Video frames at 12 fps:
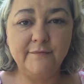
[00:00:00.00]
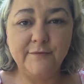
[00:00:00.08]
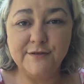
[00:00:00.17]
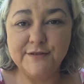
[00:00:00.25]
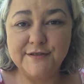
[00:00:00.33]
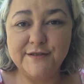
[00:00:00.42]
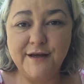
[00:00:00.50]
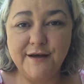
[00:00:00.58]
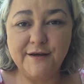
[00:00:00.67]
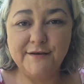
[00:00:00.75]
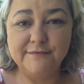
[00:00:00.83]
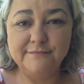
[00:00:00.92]
We'll just
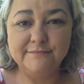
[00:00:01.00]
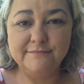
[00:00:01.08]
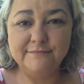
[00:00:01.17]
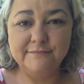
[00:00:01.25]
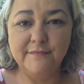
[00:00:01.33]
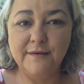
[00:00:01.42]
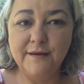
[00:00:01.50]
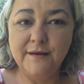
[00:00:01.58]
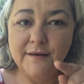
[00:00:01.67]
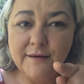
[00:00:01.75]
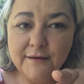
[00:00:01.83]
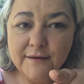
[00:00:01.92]

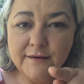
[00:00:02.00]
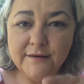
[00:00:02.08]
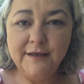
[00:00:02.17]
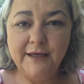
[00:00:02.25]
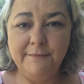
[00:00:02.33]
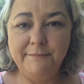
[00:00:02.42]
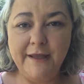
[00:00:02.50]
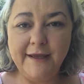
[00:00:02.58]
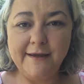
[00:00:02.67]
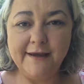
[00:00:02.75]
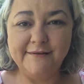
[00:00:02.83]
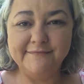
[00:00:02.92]
hit play
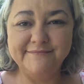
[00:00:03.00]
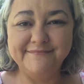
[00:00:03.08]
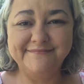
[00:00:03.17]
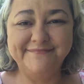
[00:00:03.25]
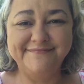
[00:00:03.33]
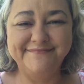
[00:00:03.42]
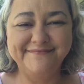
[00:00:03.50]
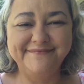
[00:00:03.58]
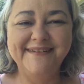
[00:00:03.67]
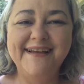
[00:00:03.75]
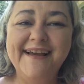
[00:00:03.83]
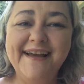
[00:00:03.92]
again.
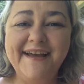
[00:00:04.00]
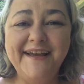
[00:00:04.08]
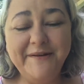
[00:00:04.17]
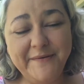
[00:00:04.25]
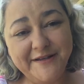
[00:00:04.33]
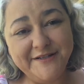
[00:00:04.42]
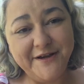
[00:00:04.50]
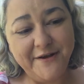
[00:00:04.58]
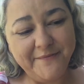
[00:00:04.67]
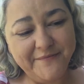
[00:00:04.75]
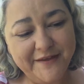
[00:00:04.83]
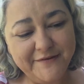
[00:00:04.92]
Anyways,
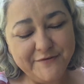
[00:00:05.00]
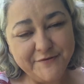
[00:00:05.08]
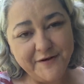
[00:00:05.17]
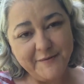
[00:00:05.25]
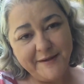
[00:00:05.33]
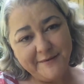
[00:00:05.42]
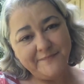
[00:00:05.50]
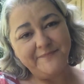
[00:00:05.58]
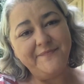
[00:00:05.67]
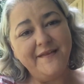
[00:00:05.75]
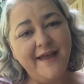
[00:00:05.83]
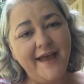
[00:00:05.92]
y'all, thanks for joining me.
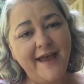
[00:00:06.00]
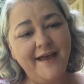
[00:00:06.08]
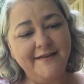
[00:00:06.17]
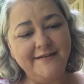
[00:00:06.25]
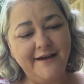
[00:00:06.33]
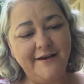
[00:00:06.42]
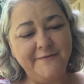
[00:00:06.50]
And